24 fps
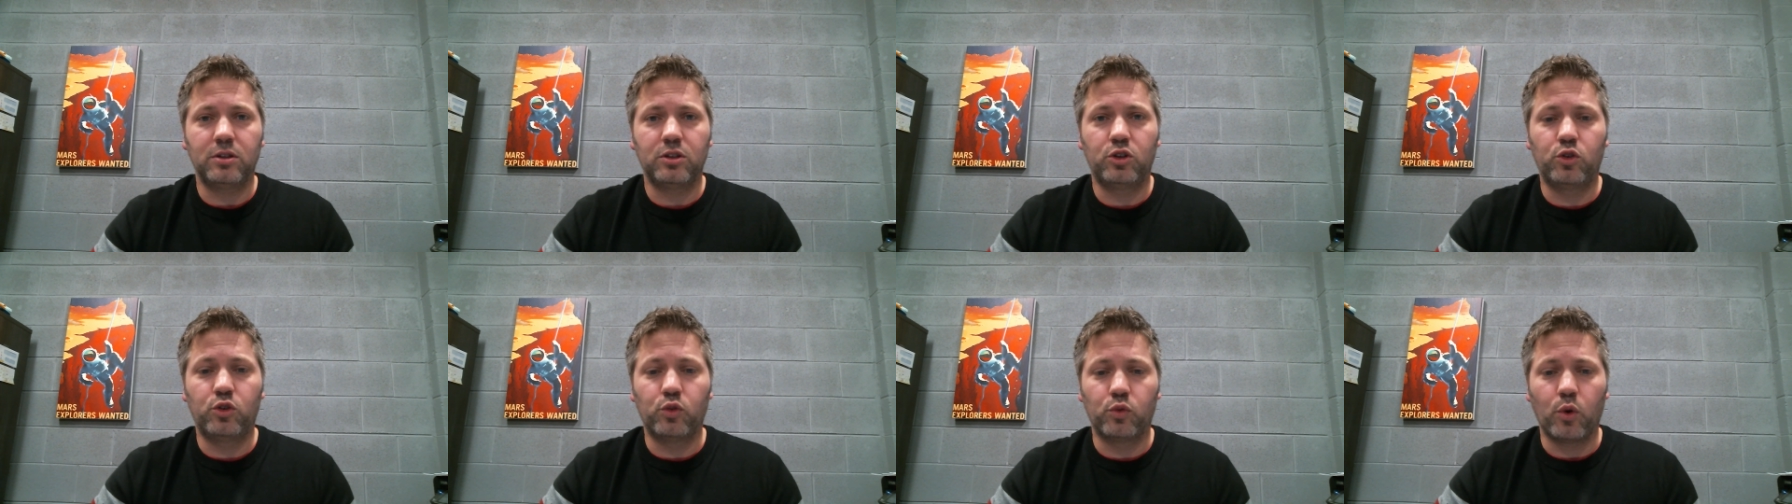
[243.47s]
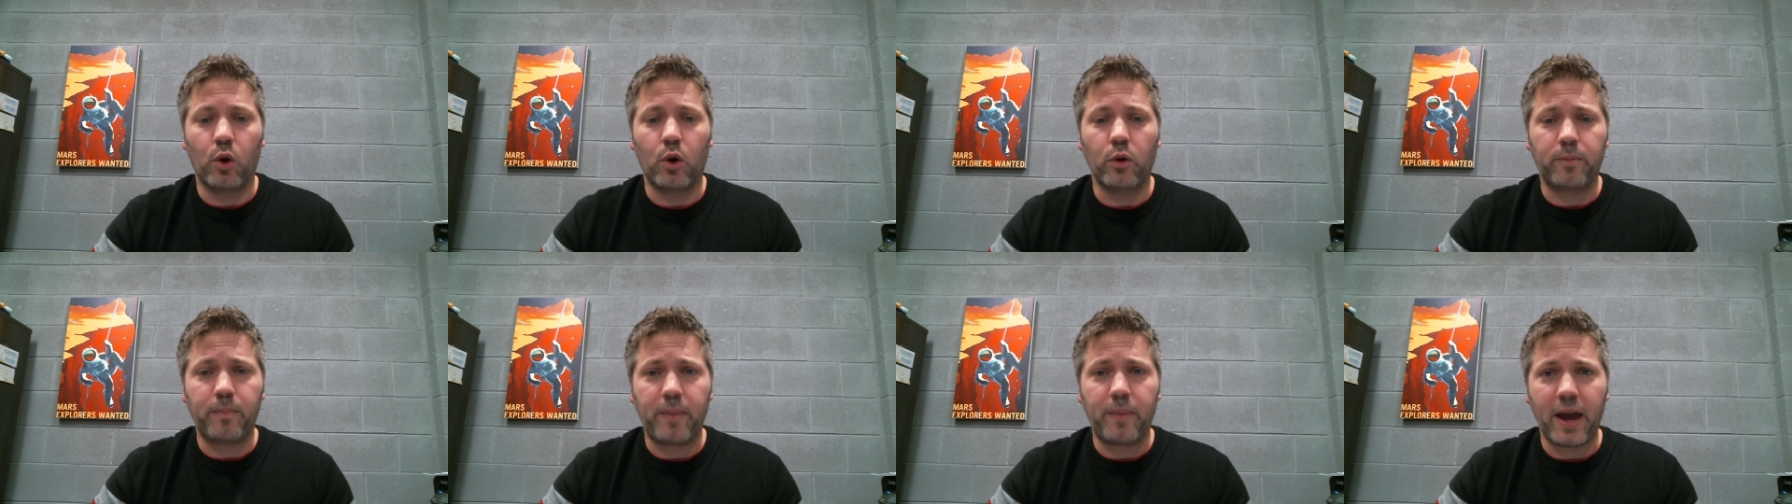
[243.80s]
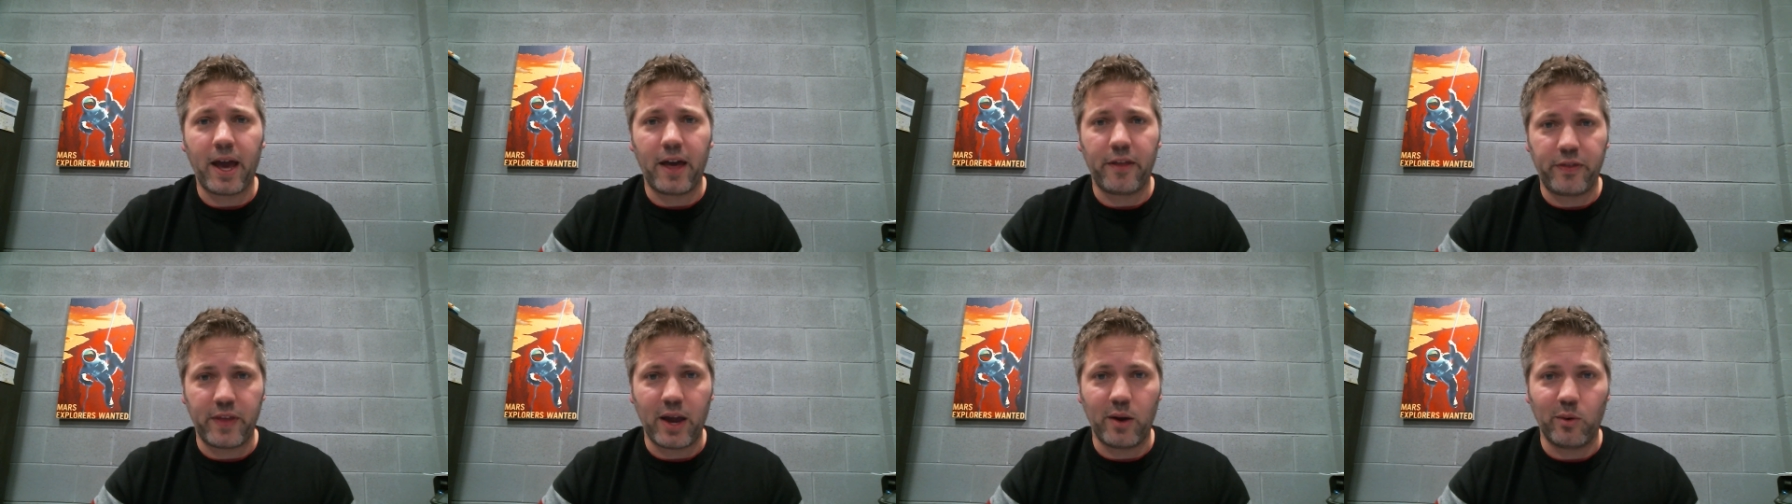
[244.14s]
growth
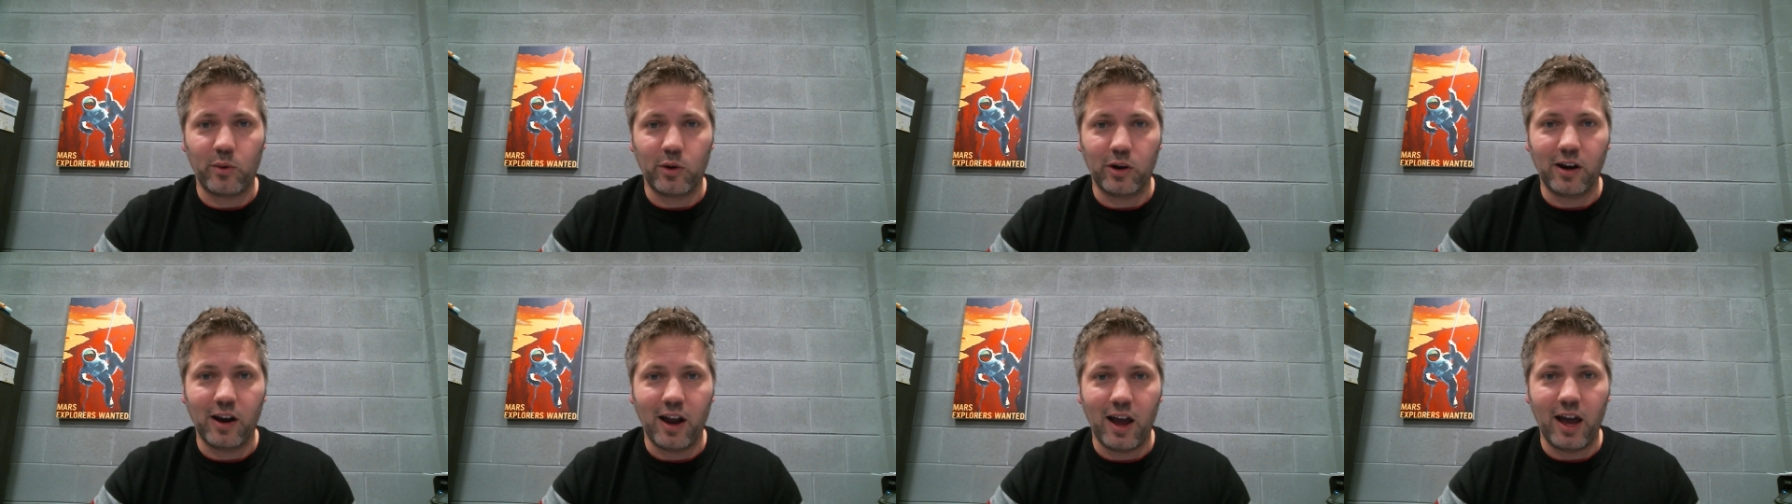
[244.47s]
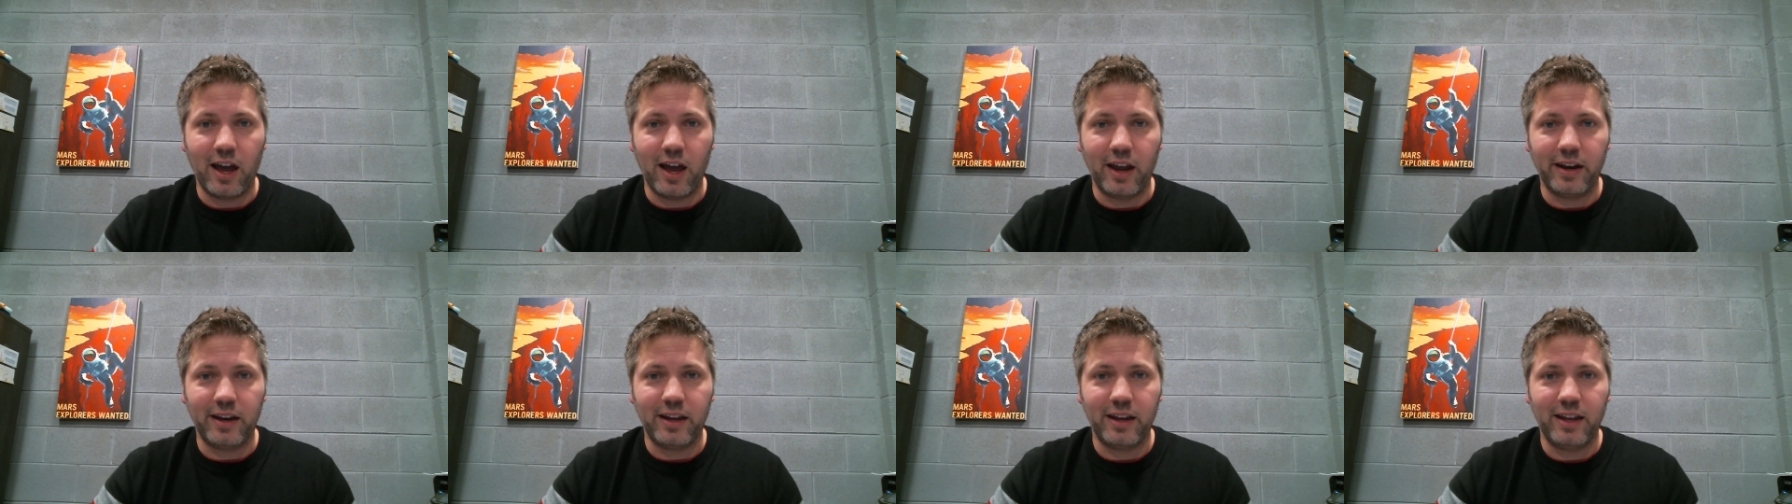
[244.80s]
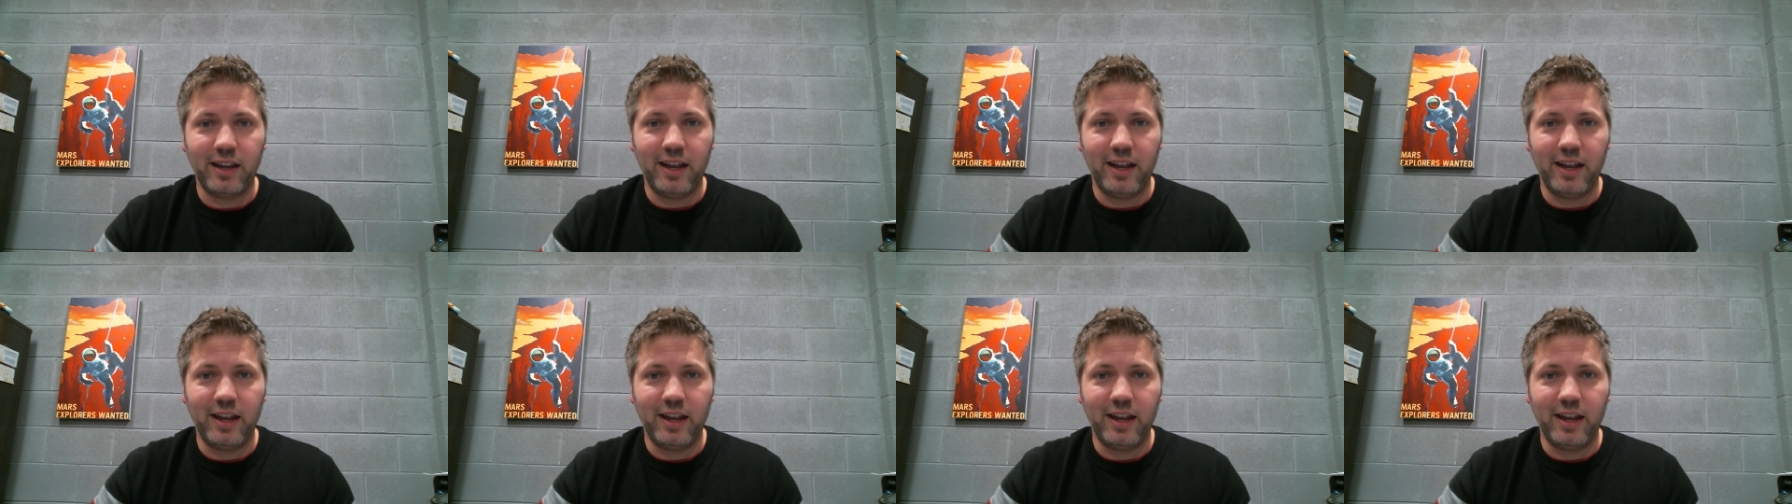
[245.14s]
path that we're on.